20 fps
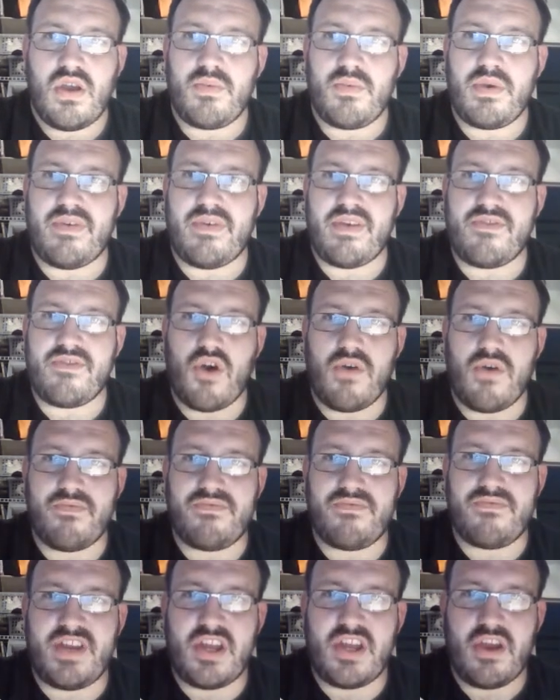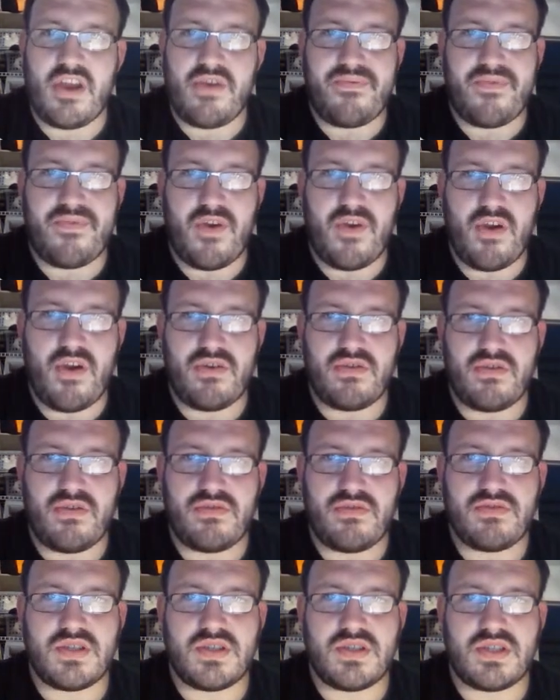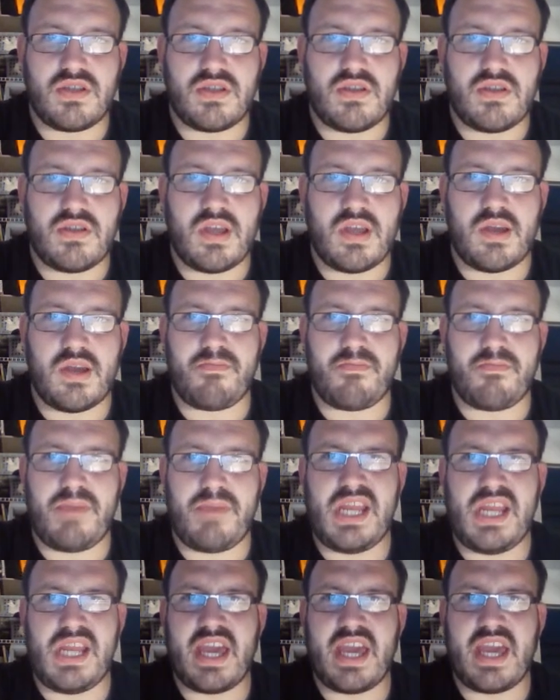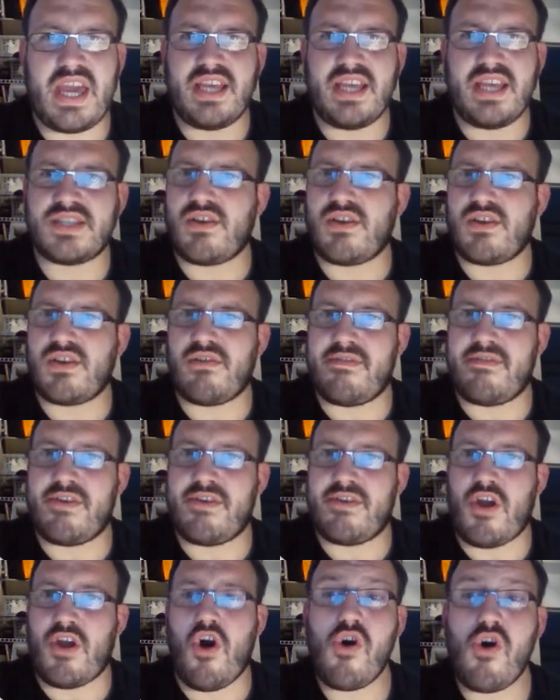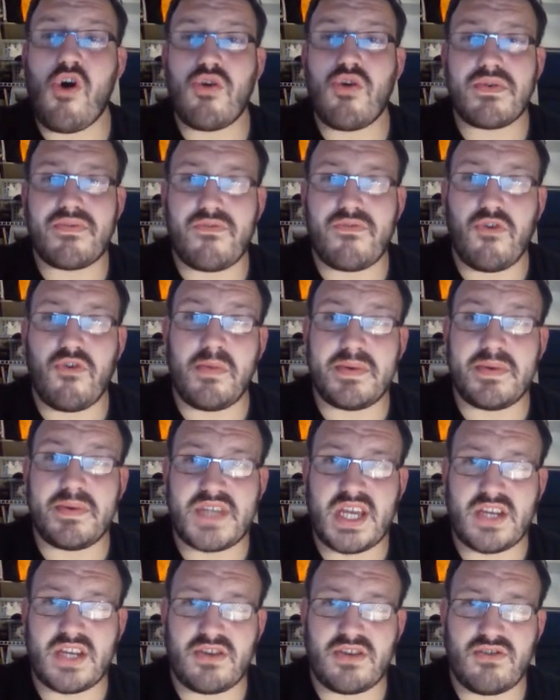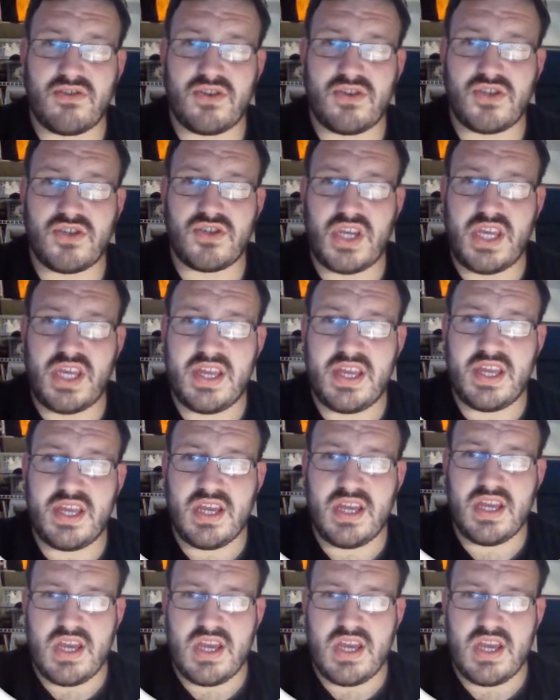We've even got video phones. Uh, PDAs are an old form of technology.